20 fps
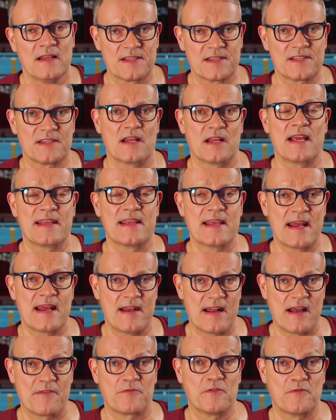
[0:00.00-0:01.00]
listen, I get
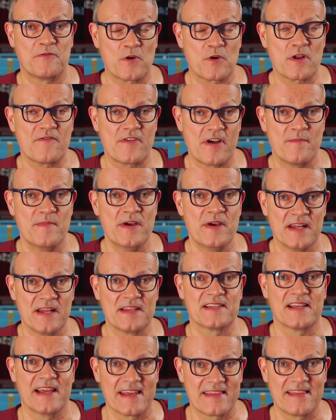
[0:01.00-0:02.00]
it. After 45
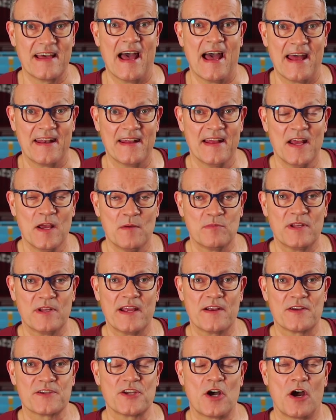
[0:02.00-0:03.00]
minutes like that,
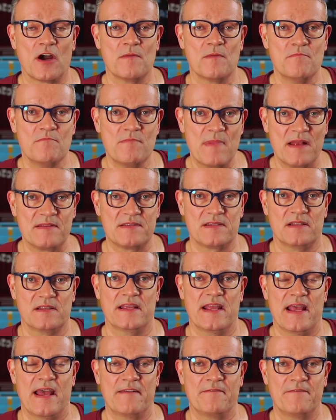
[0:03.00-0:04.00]
players are
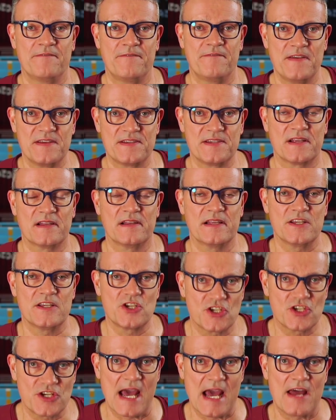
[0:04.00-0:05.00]
mentally and physically
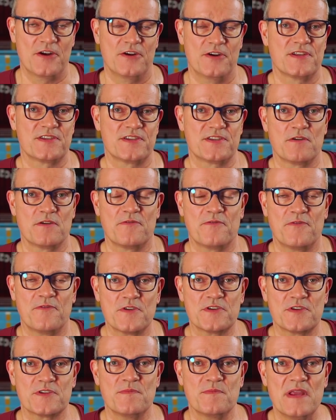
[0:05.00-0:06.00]
shattered. It's their
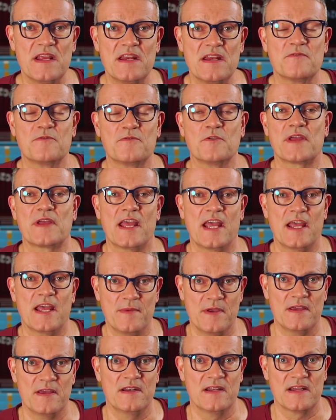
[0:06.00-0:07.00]
first meaningful
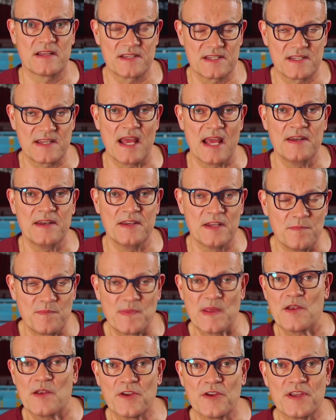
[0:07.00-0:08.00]
game in an extended
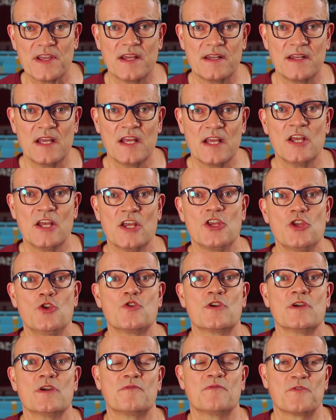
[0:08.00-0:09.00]
period. You
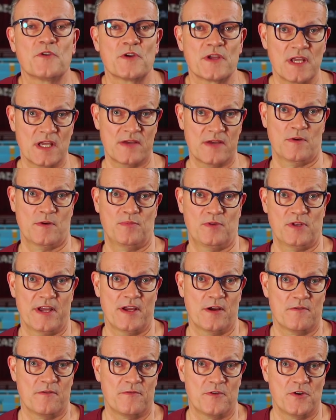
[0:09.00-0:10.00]
can forgive a
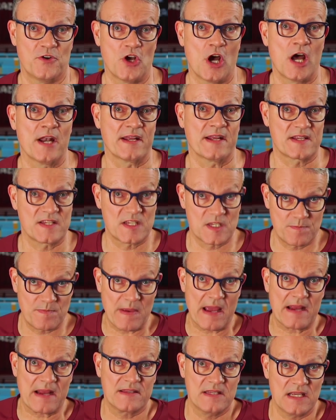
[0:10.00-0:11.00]
player for not
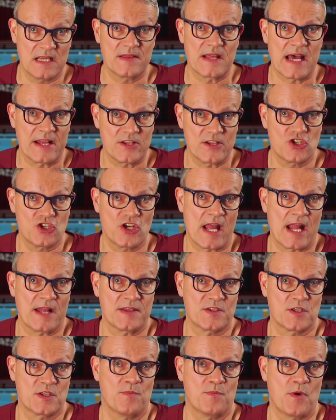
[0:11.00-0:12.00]
expecting that
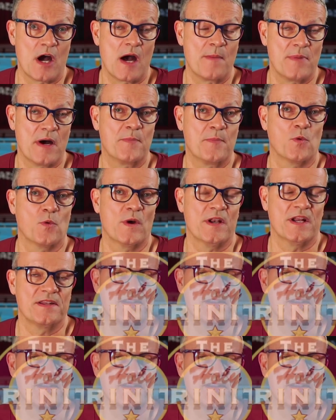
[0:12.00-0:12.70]
chance to pop up when